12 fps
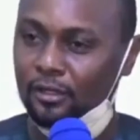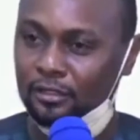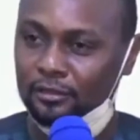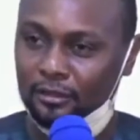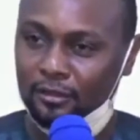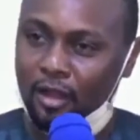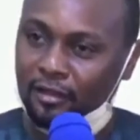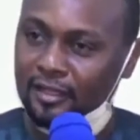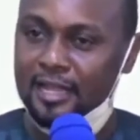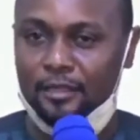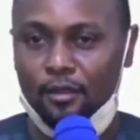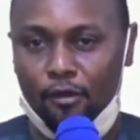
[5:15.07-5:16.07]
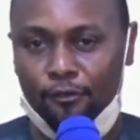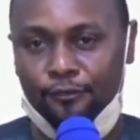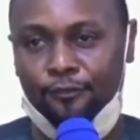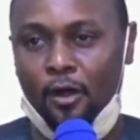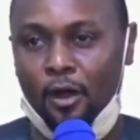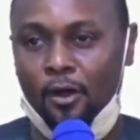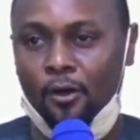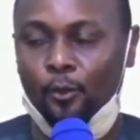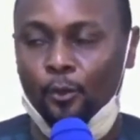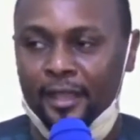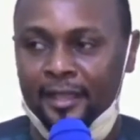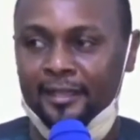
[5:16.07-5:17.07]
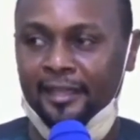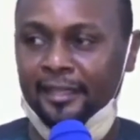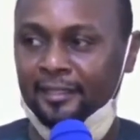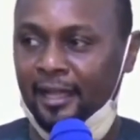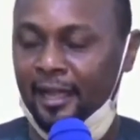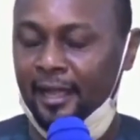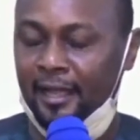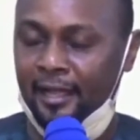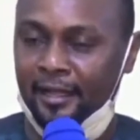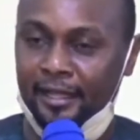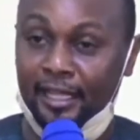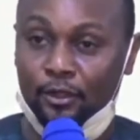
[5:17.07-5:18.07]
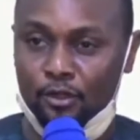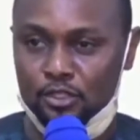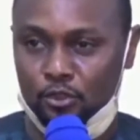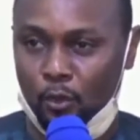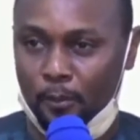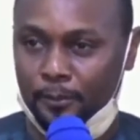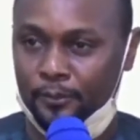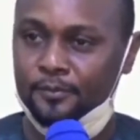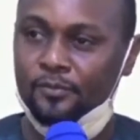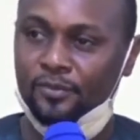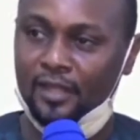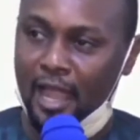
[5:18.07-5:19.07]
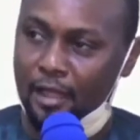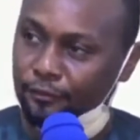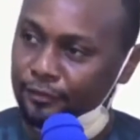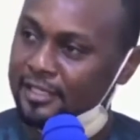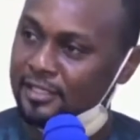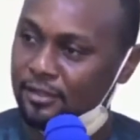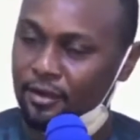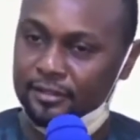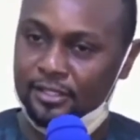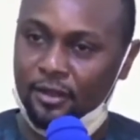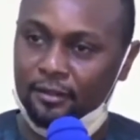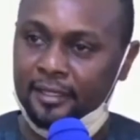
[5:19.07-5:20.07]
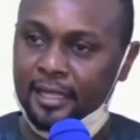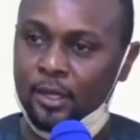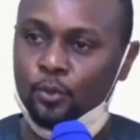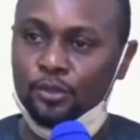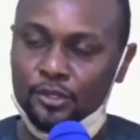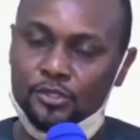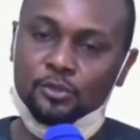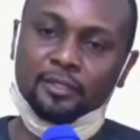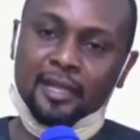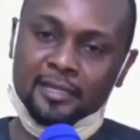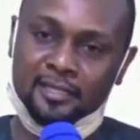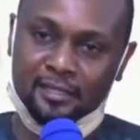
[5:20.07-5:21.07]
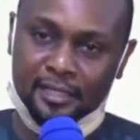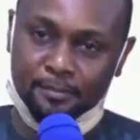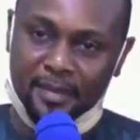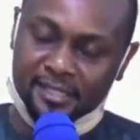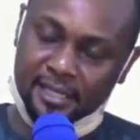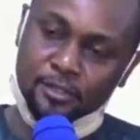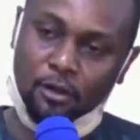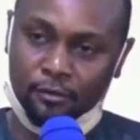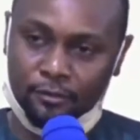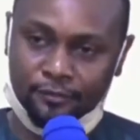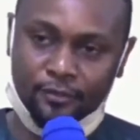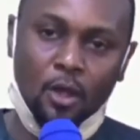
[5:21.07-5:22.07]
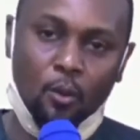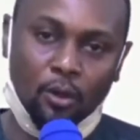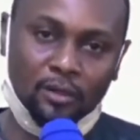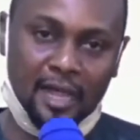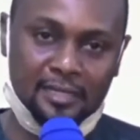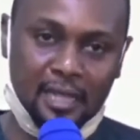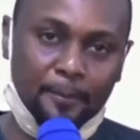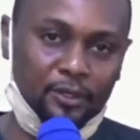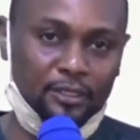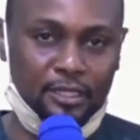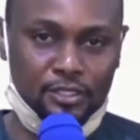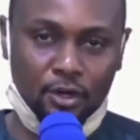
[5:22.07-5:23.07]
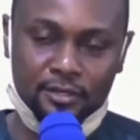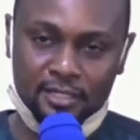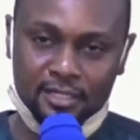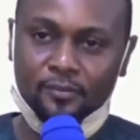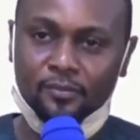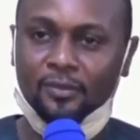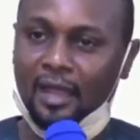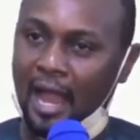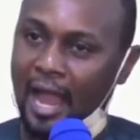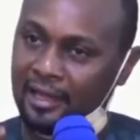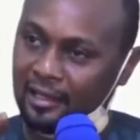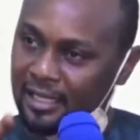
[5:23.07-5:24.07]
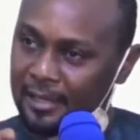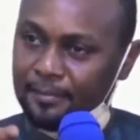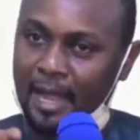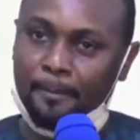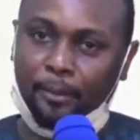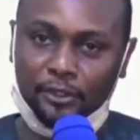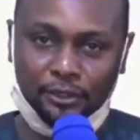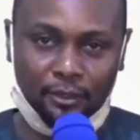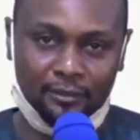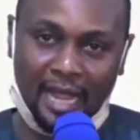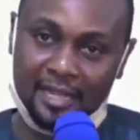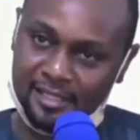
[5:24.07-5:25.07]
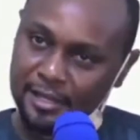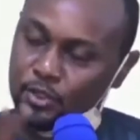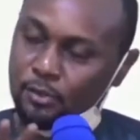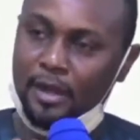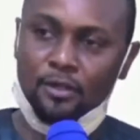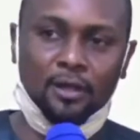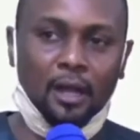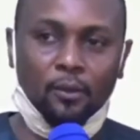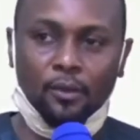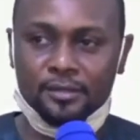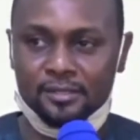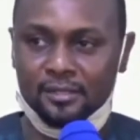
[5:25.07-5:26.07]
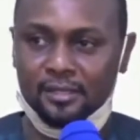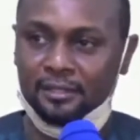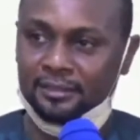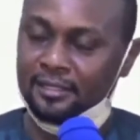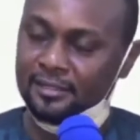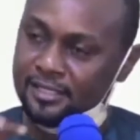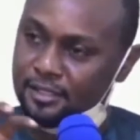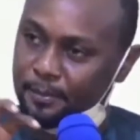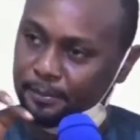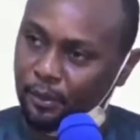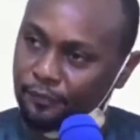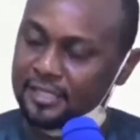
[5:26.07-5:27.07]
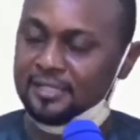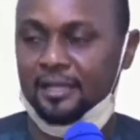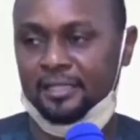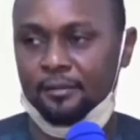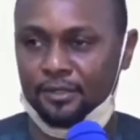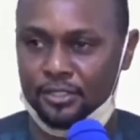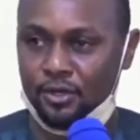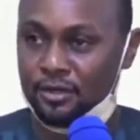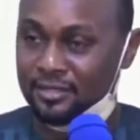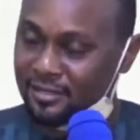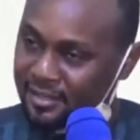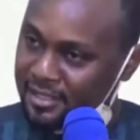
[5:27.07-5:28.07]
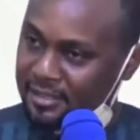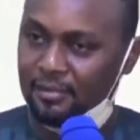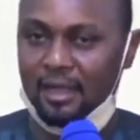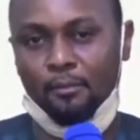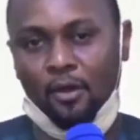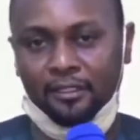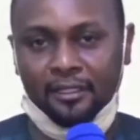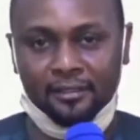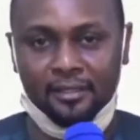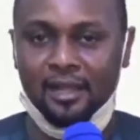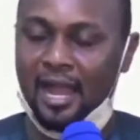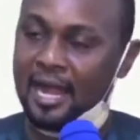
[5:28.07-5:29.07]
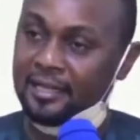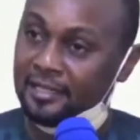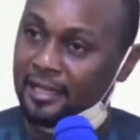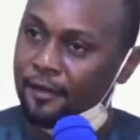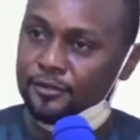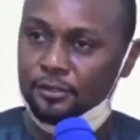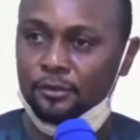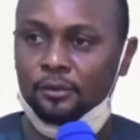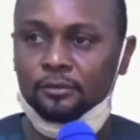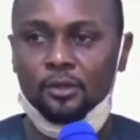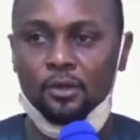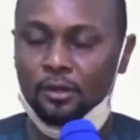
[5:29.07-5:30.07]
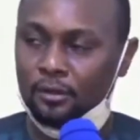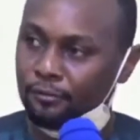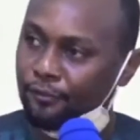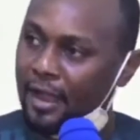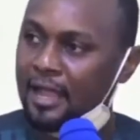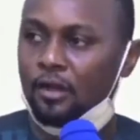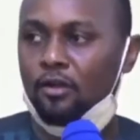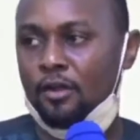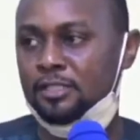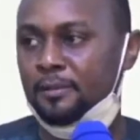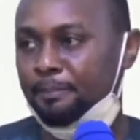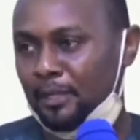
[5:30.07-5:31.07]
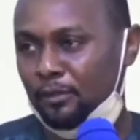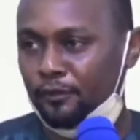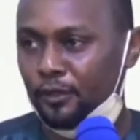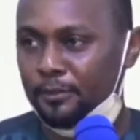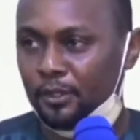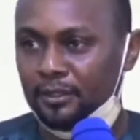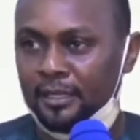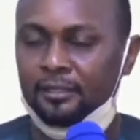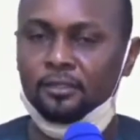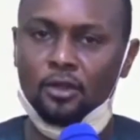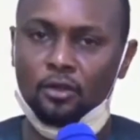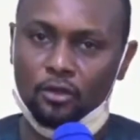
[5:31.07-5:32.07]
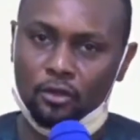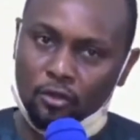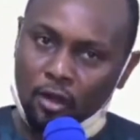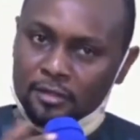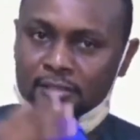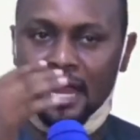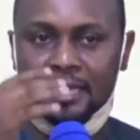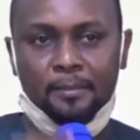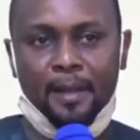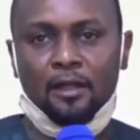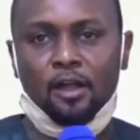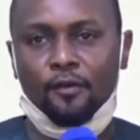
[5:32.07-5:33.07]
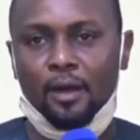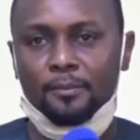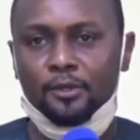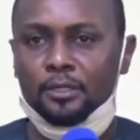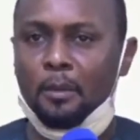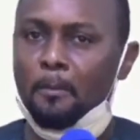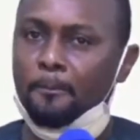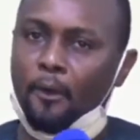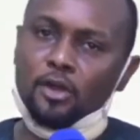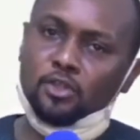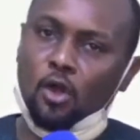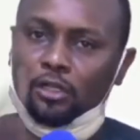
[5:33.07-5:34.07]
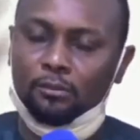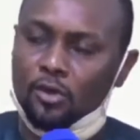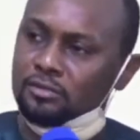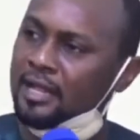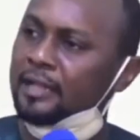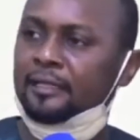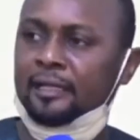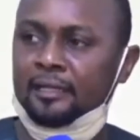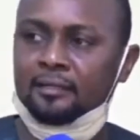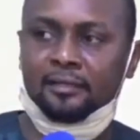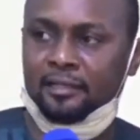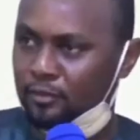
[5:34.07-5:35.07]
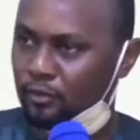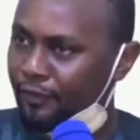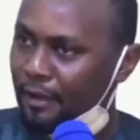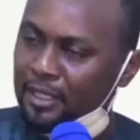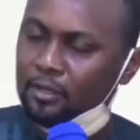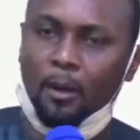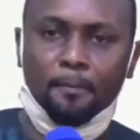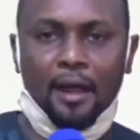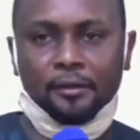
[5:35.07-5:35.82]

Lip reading: Luckily enough for we in Eagles group, every Sunday we used to get the message of what has happened in the church. I clipped that portion, I sent to my younger ones, say this is the prophecy that came in the church this morning. And in the afternoon, fire got part of the building, got at the back of our building, burnt almost around the family compound.